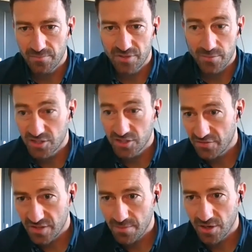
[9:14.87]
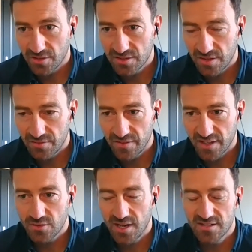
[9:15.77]
pretty much every
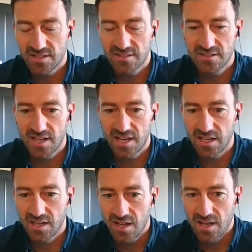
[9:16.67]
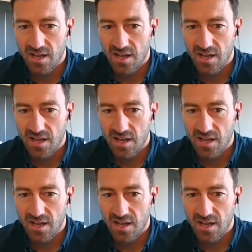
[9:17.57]
vessel has in it today,